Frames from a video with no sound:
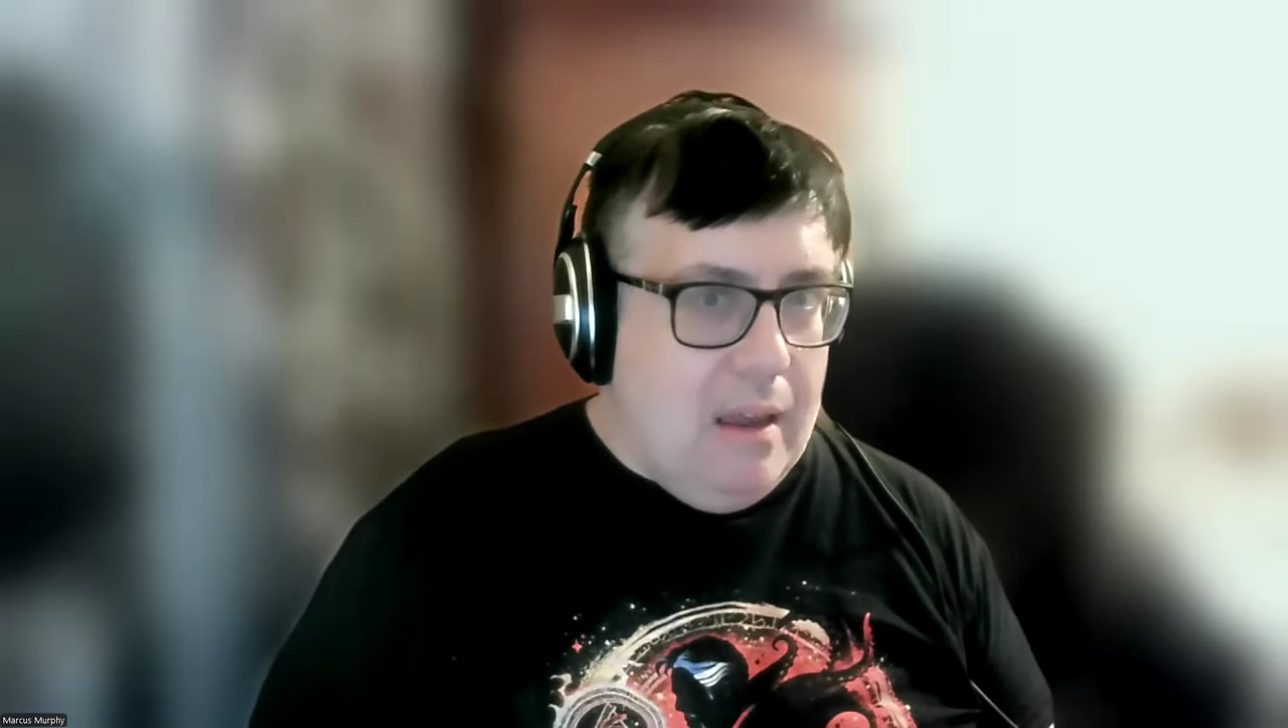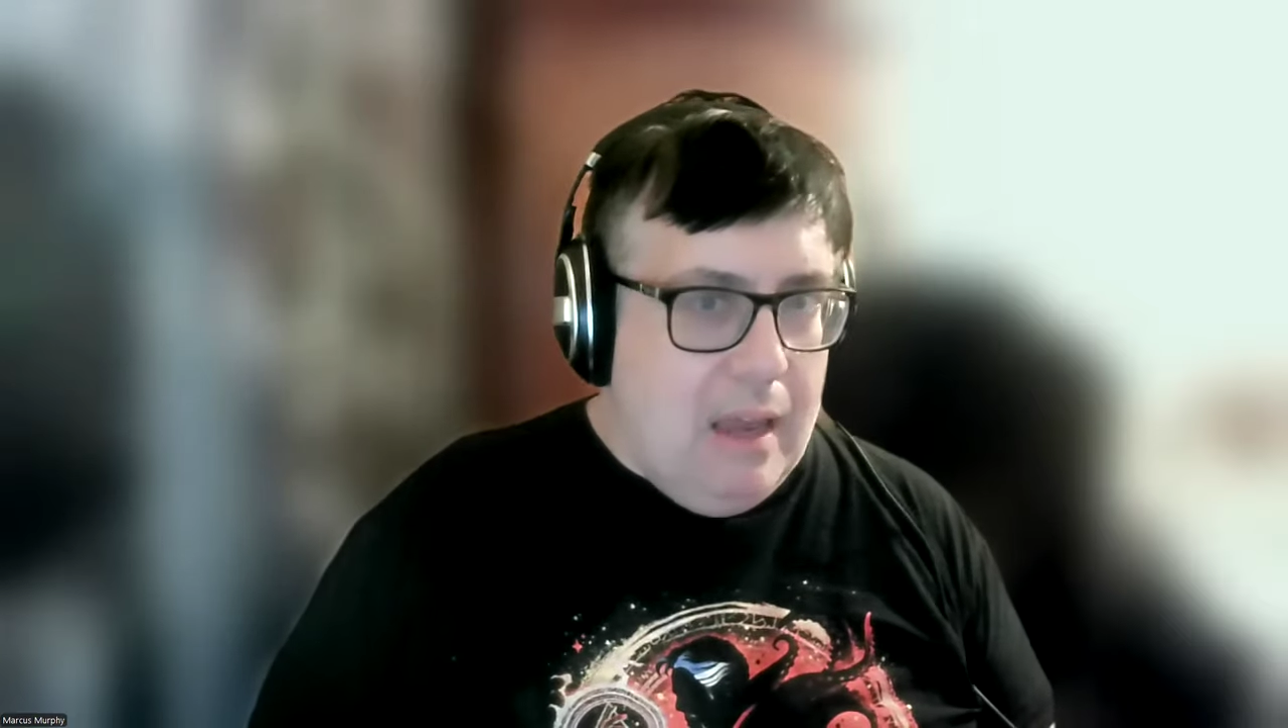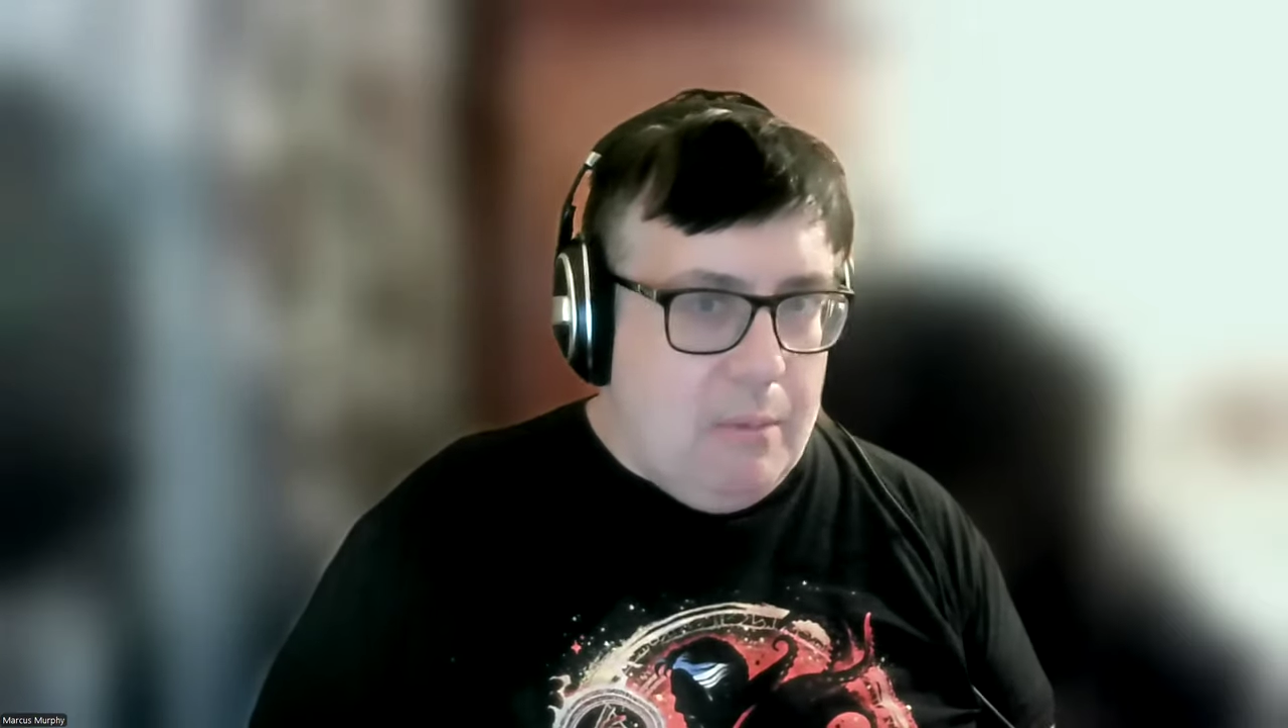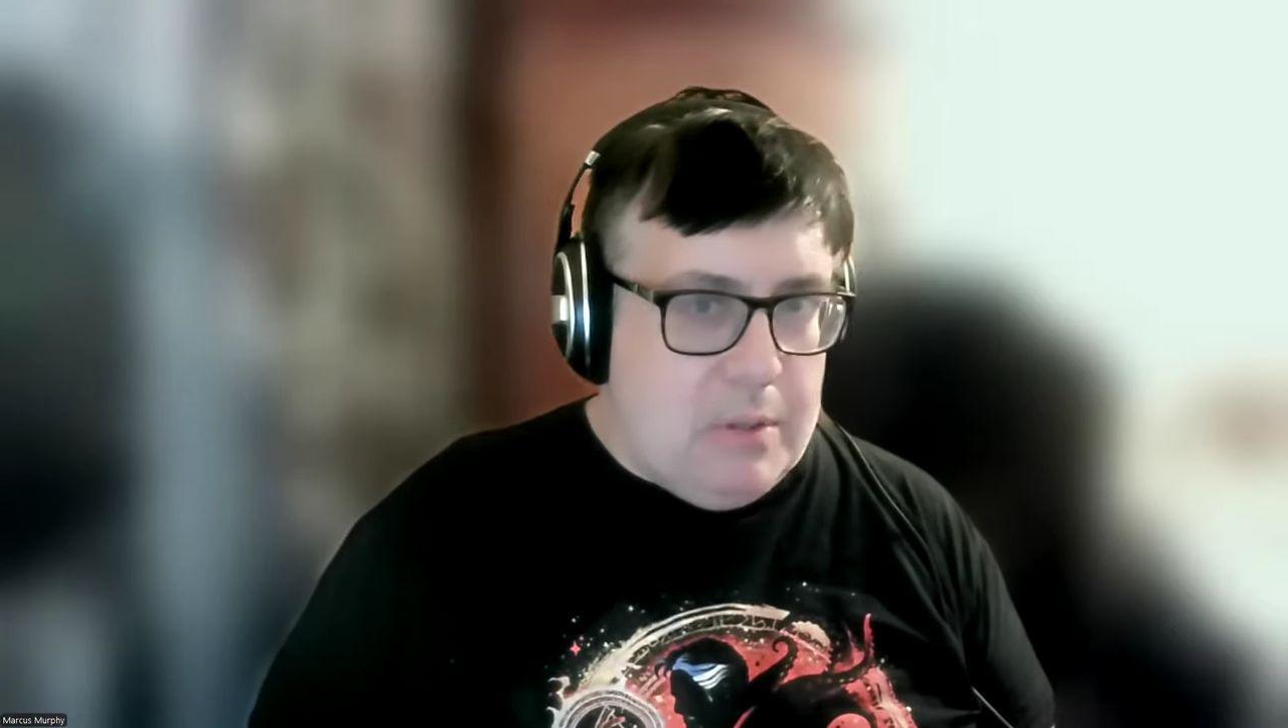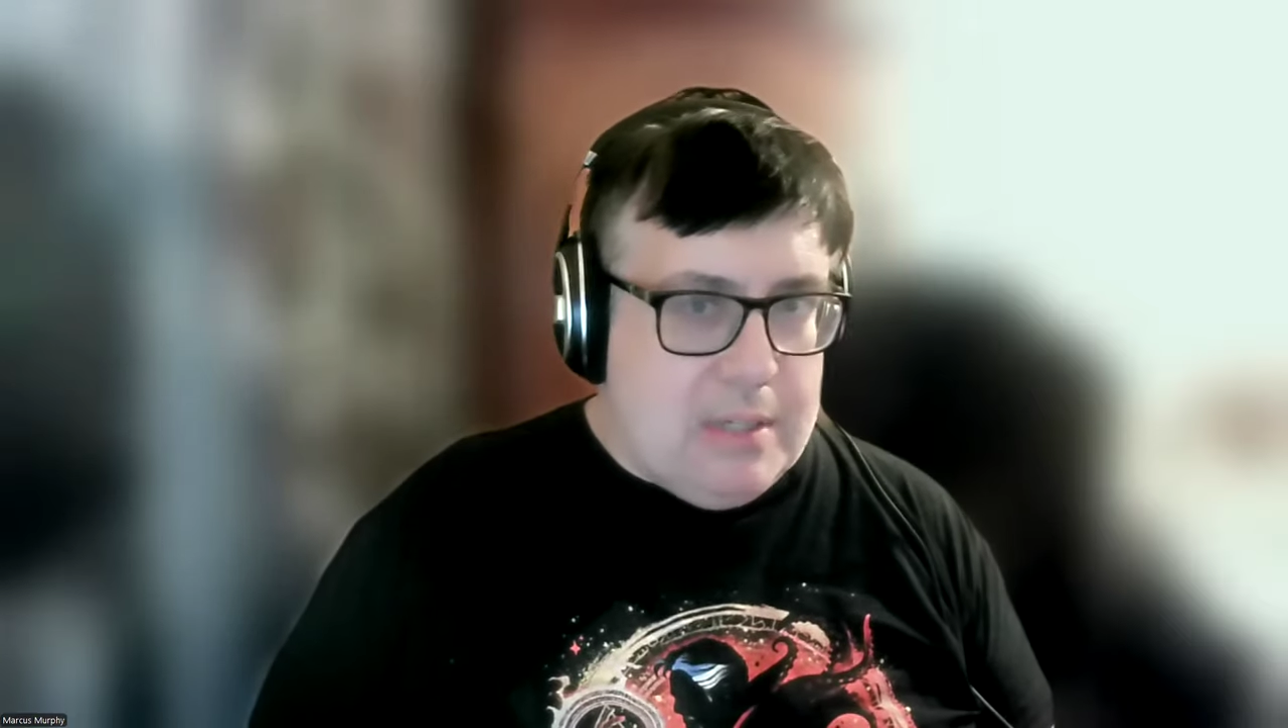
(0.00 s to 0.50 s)

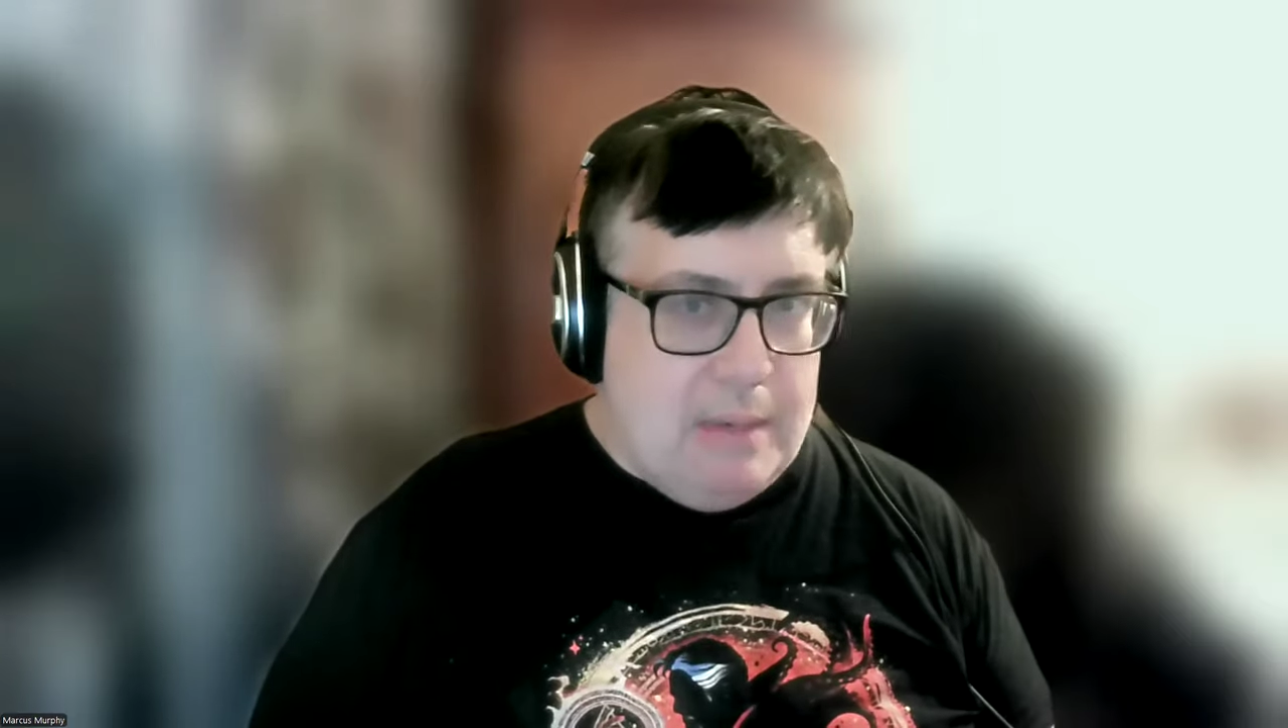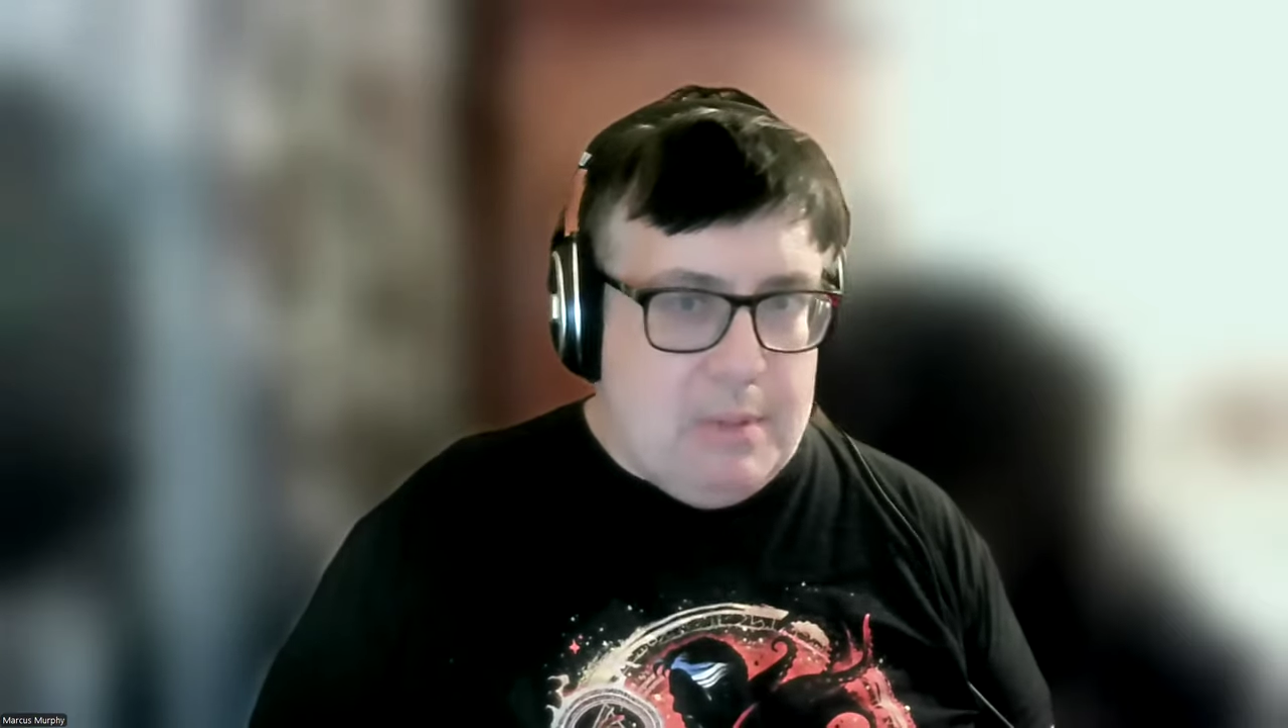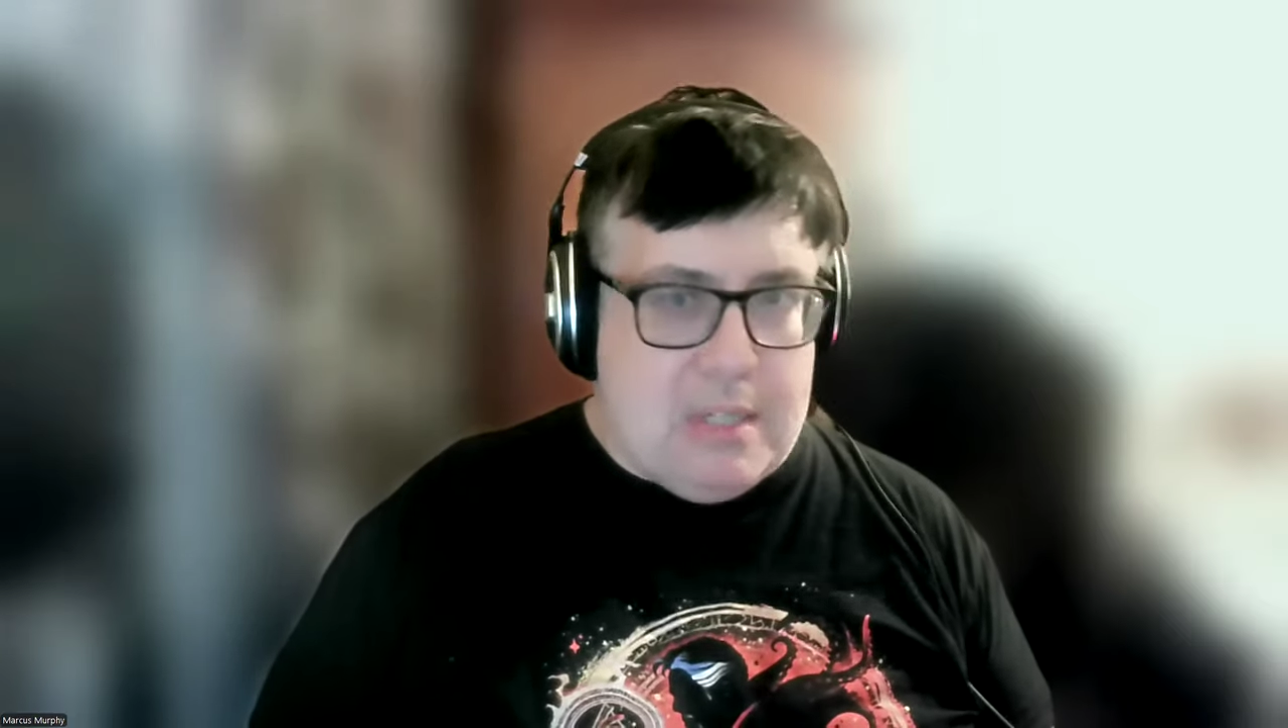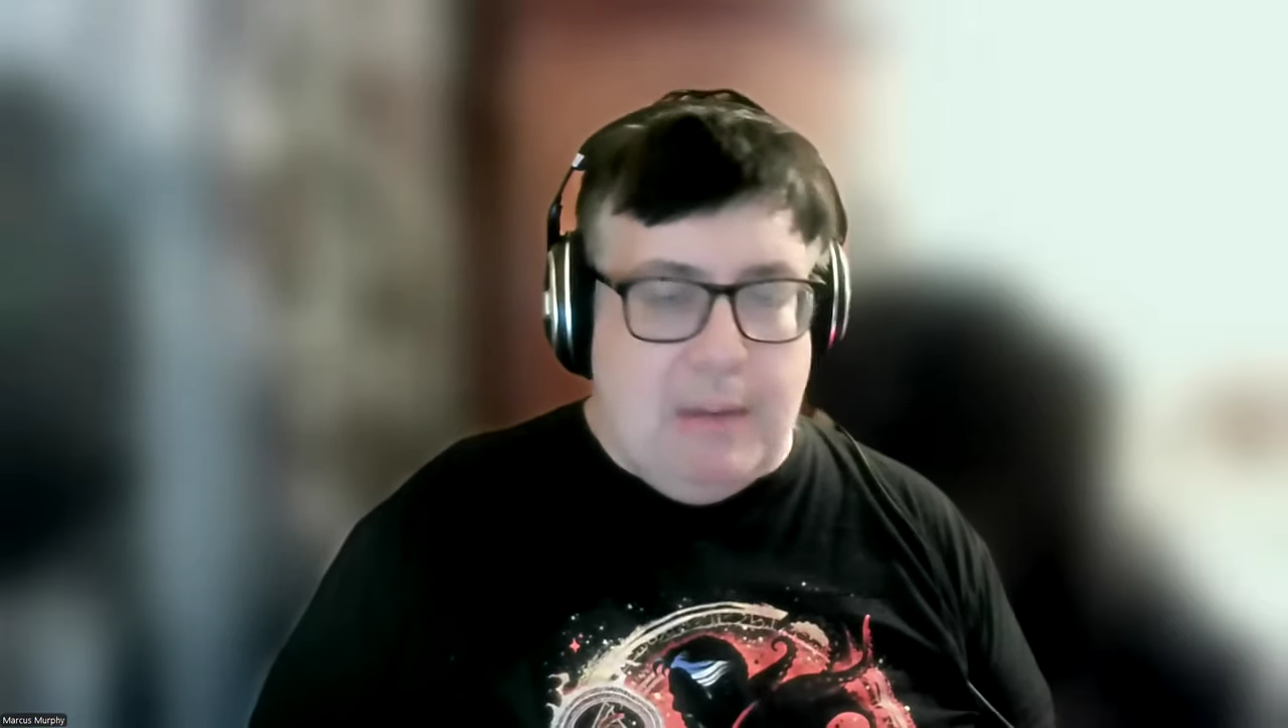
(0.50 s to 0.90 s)
it would seem is